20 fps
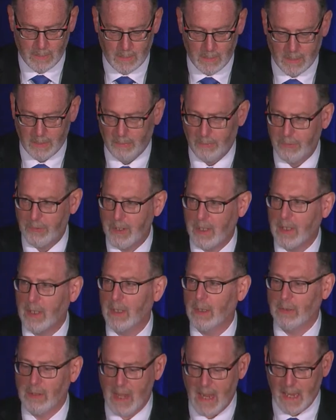is
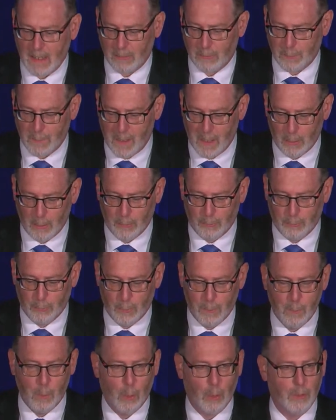sticking taxpayers
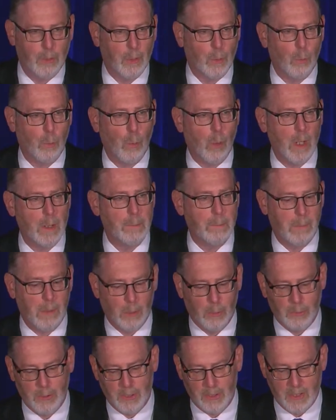with more than $1
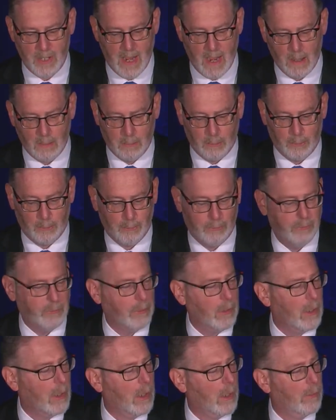billion
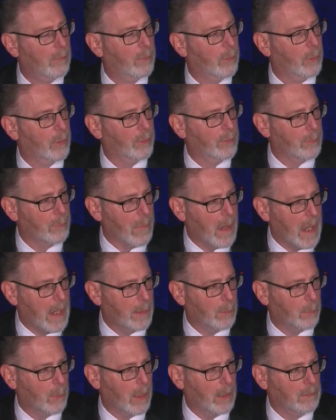for its
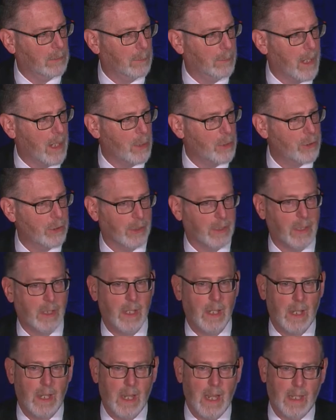mine reclamation
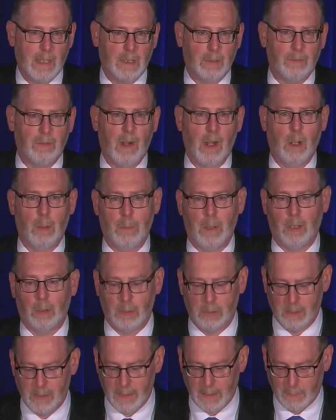and environmental
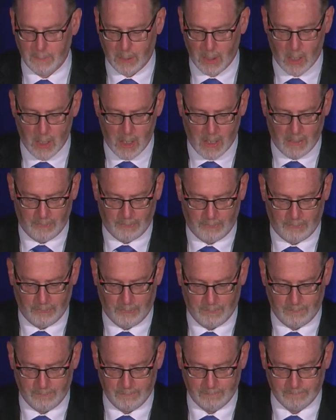cleanup costs.
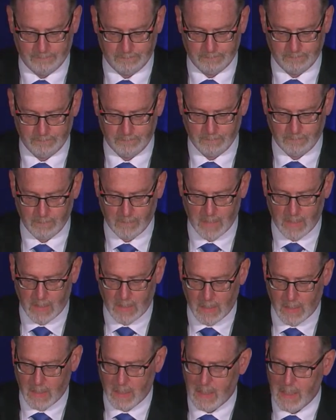
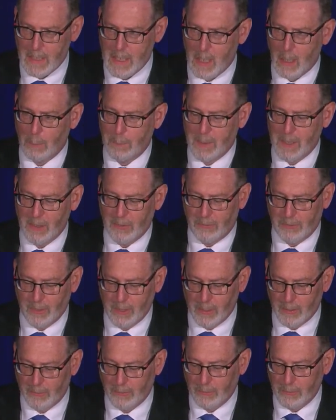
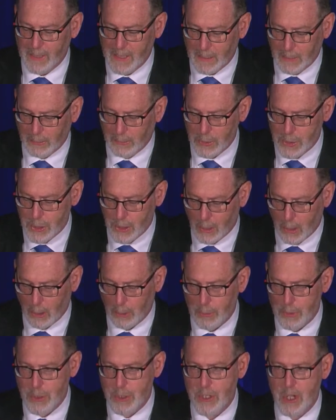ELPC is leading the
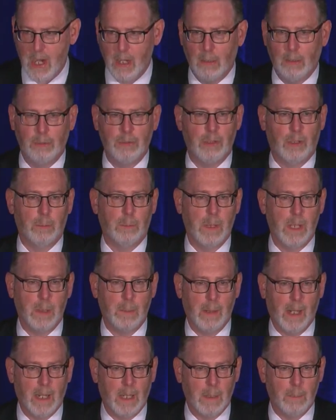charge, challenging
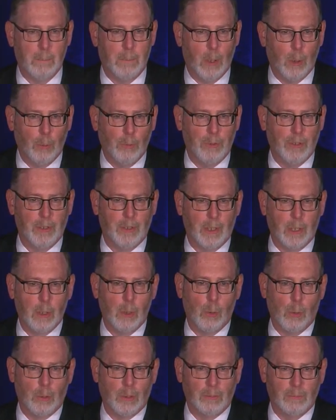Peabody both in the
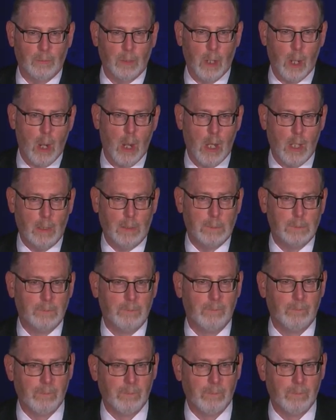court of law